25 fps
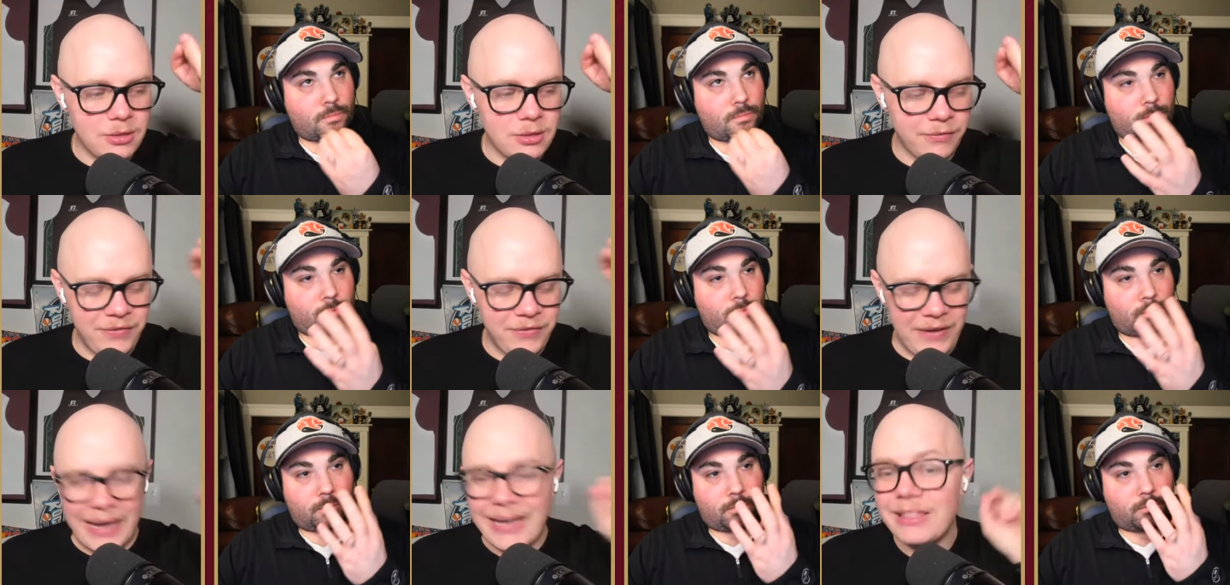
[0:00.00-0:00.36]

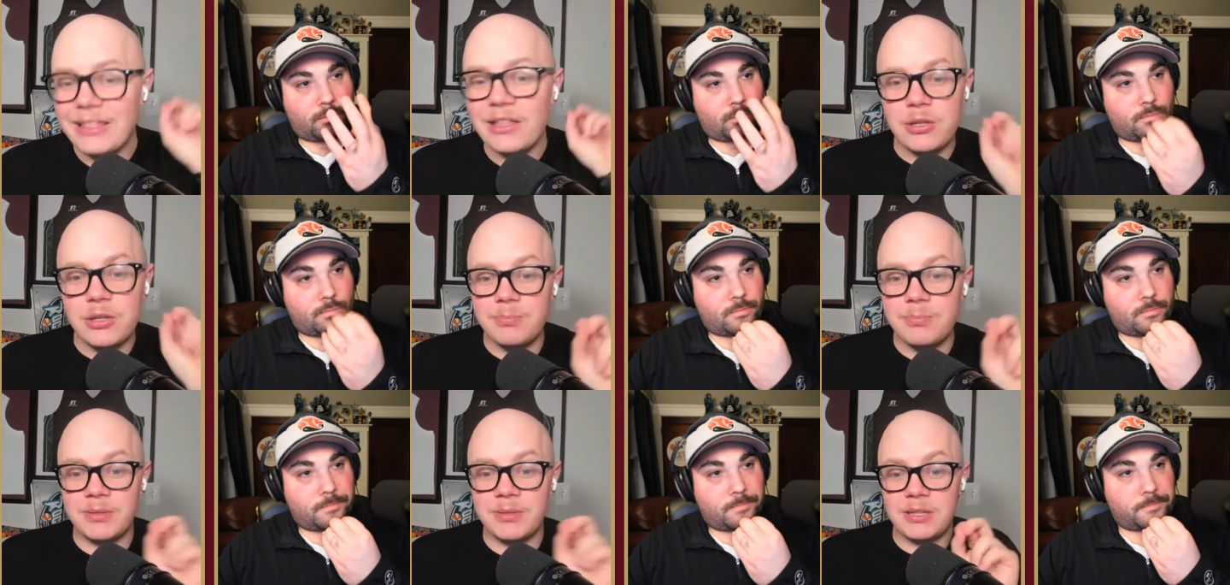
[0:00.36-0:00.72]
Speaker 1: The
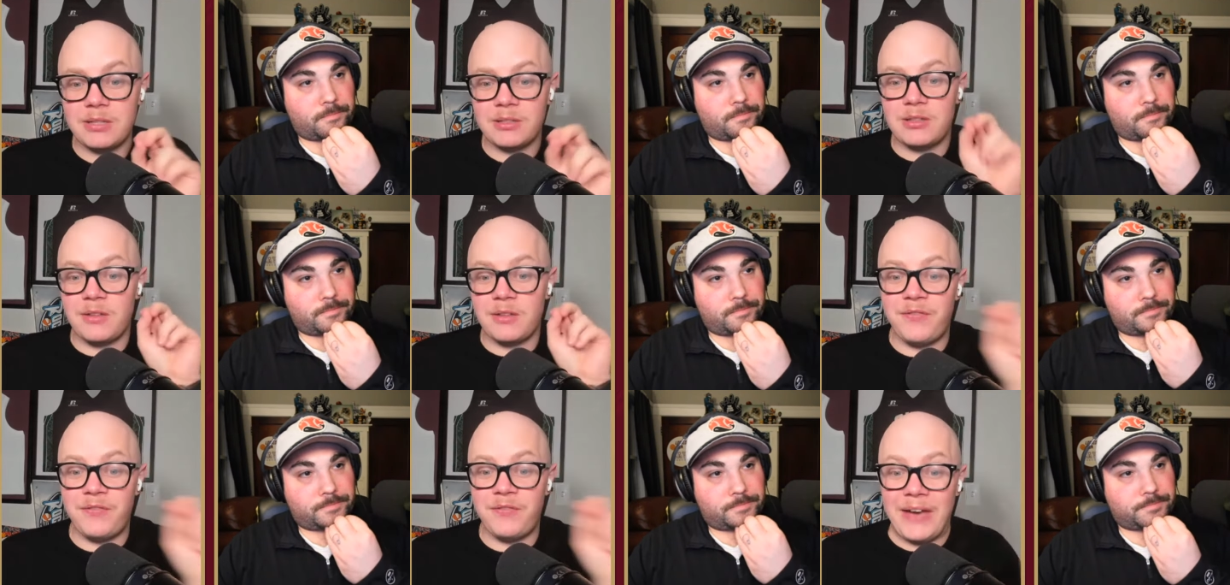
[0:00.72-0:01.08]
fact that you,
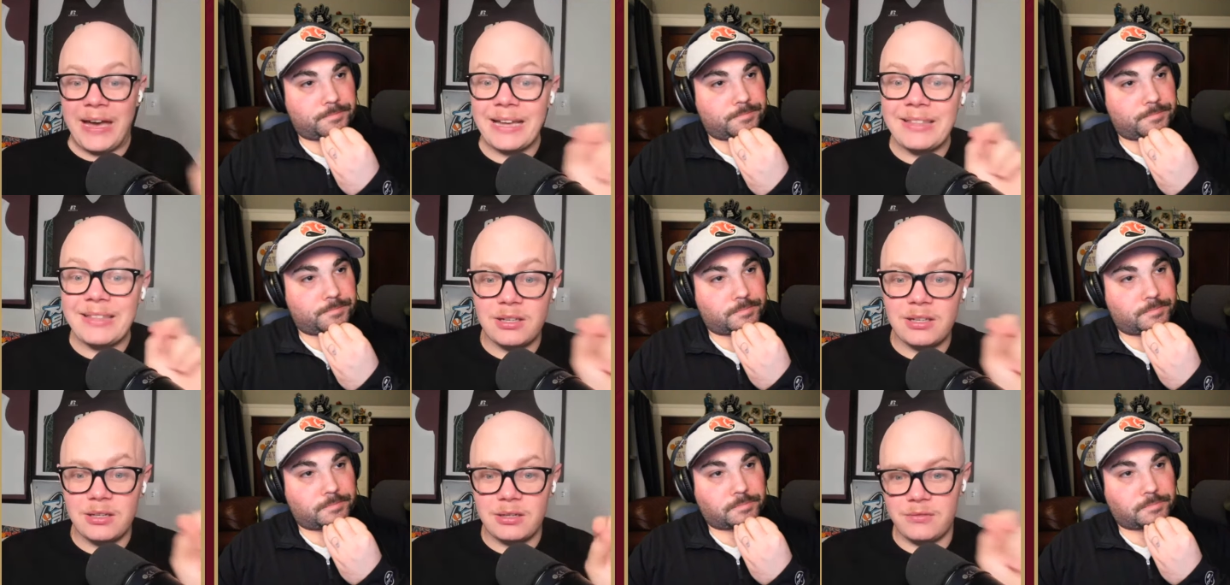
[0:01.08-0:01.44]
but the, the
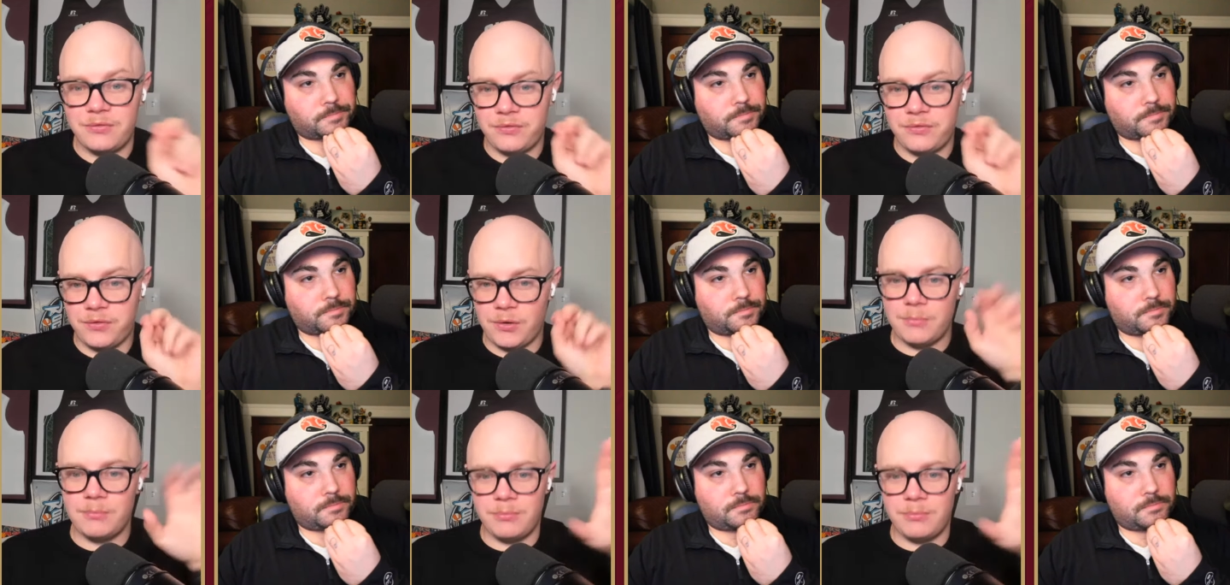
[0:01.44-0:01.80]
fact
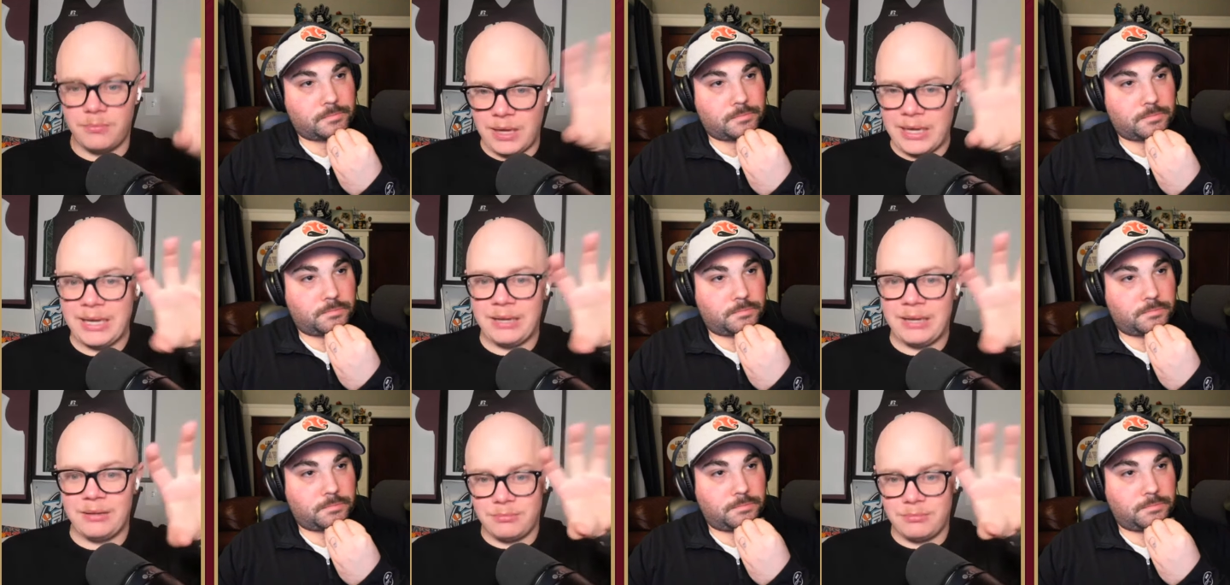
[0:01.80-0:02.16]
that
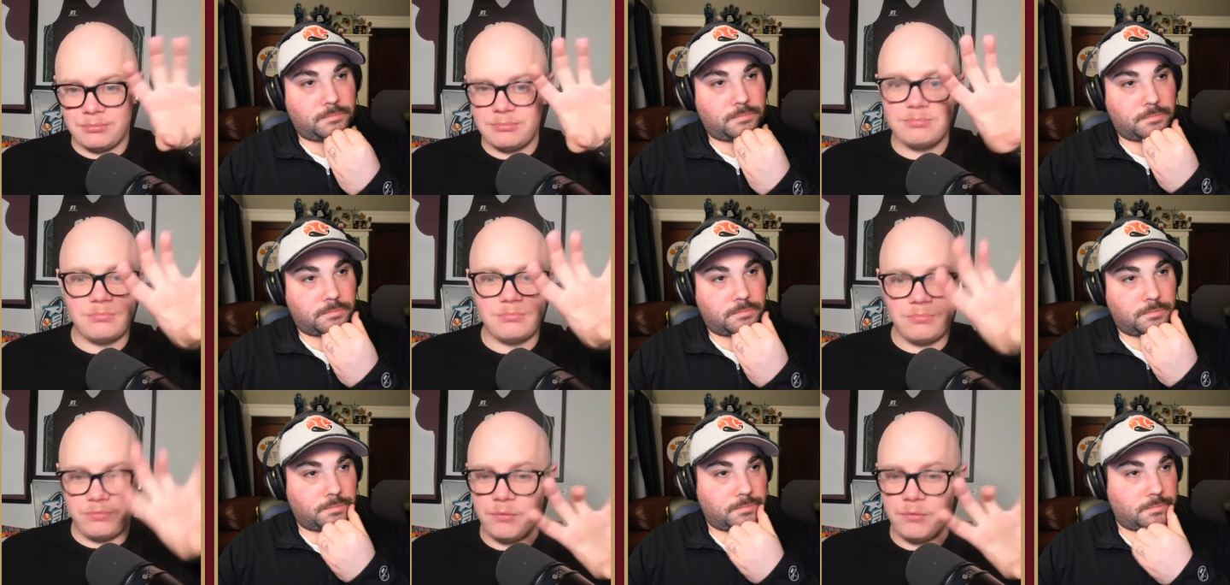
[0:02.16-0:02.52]
from a
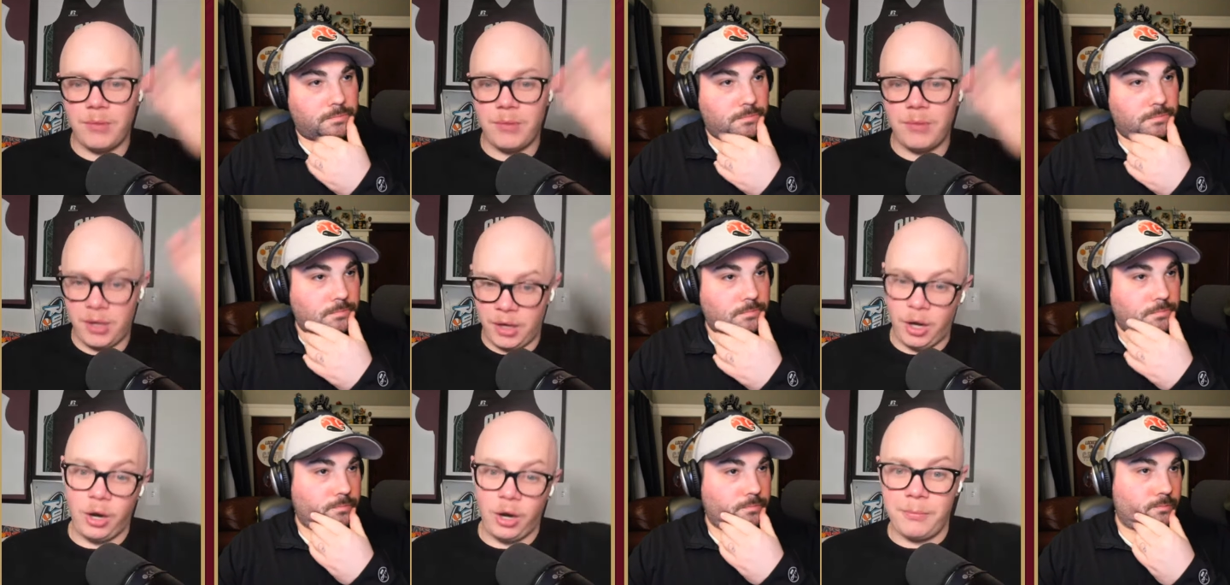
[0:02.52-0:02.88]

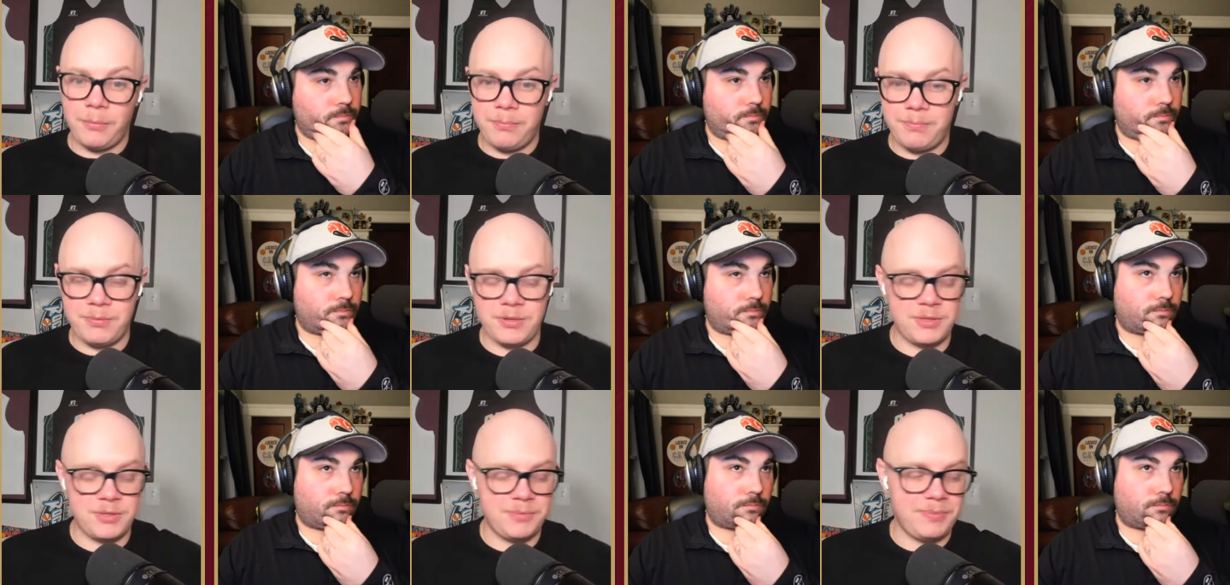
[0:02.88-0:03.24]
from like
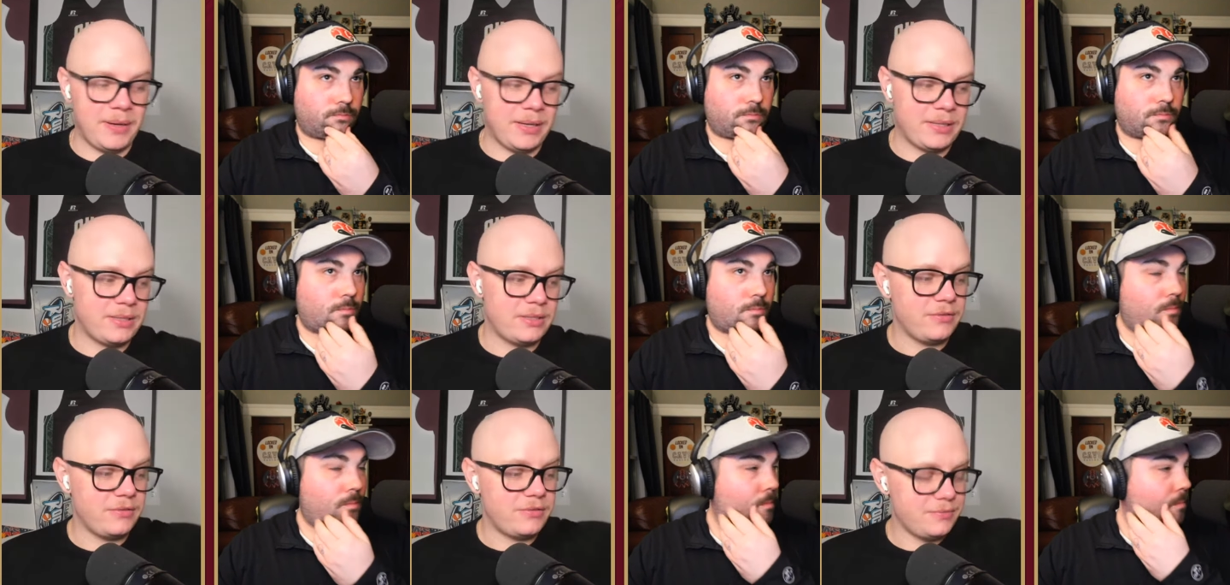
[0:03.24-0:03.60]
our
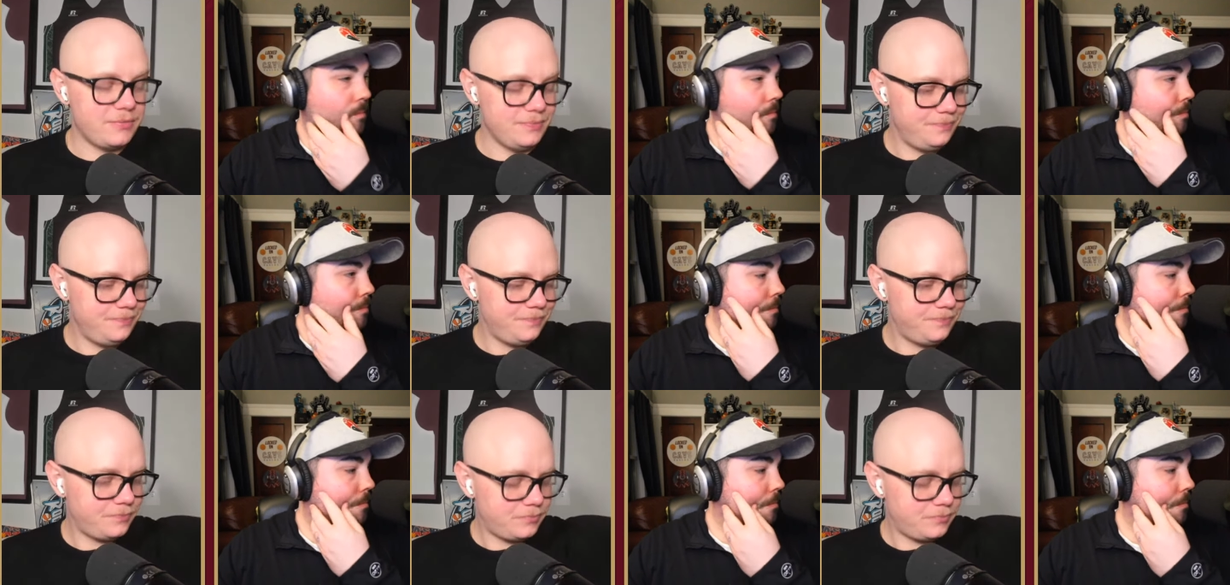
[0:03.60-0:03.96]
perspective.